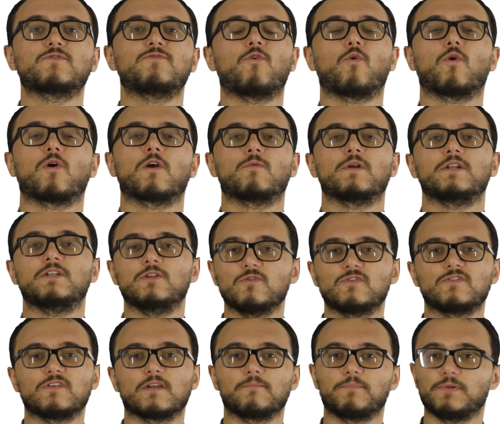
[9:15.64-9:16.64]
for
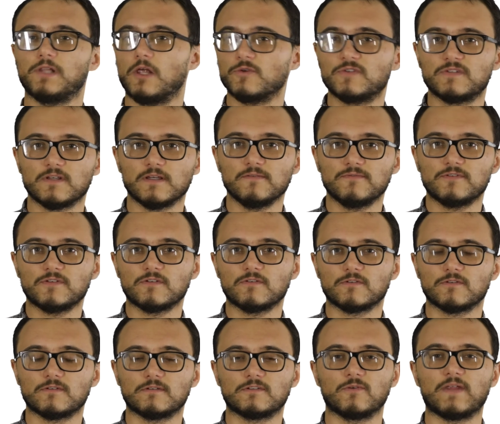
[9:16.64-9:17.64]
reducing
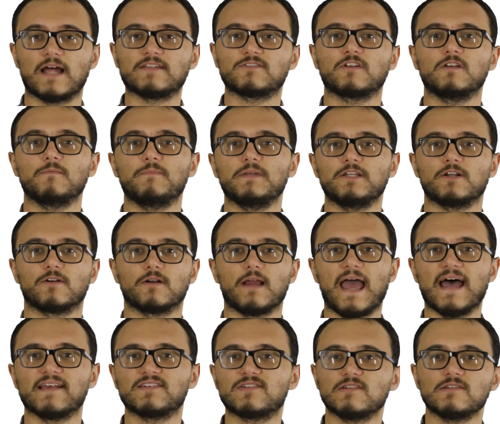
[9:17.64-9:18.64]
plosives. So that's going to be your
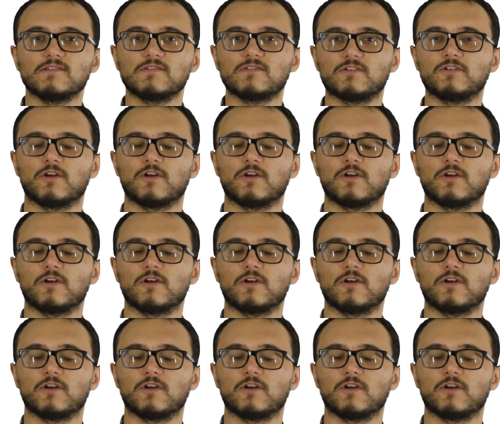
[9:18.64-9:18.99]
S's,